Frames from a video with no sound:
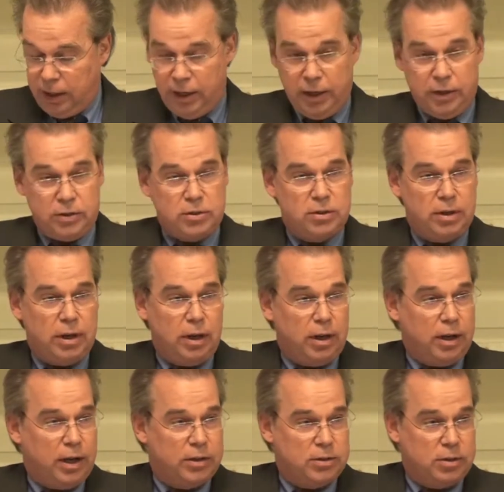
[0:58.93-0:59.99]
He has,
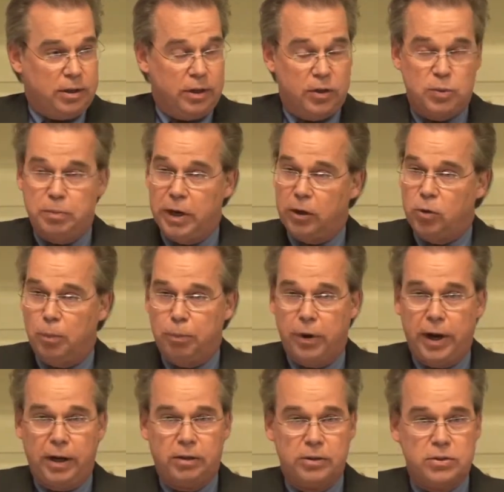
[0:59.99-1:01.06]
as in his medical
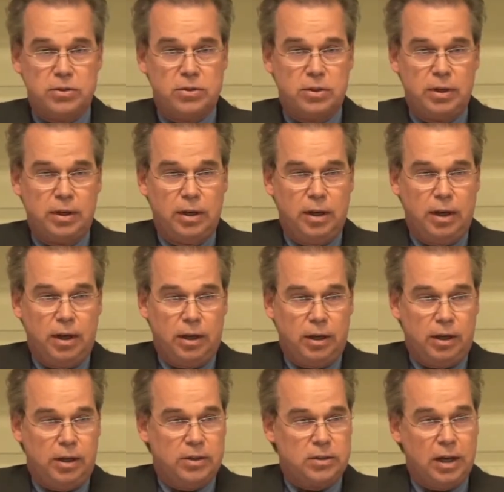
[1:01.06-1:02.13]
practice,
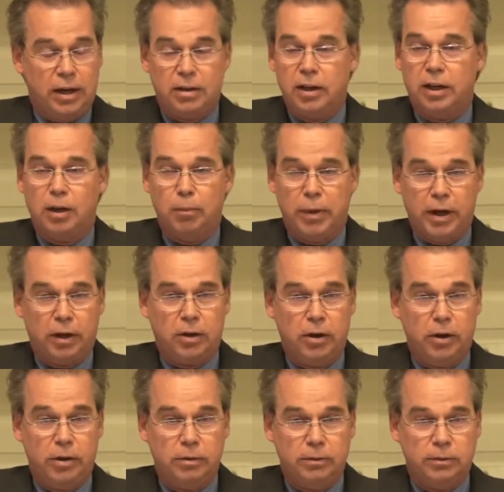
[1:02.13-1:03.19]
he has not taken
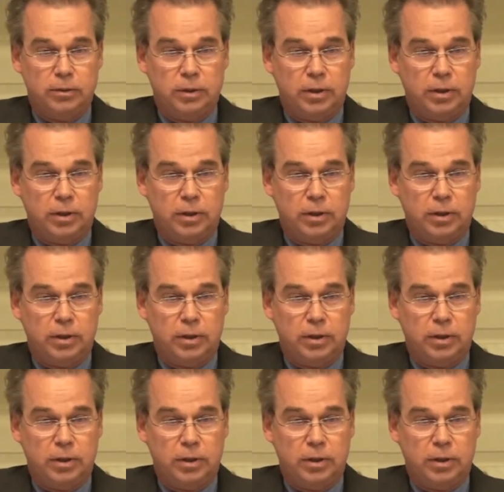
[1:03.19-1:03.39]
Medicare.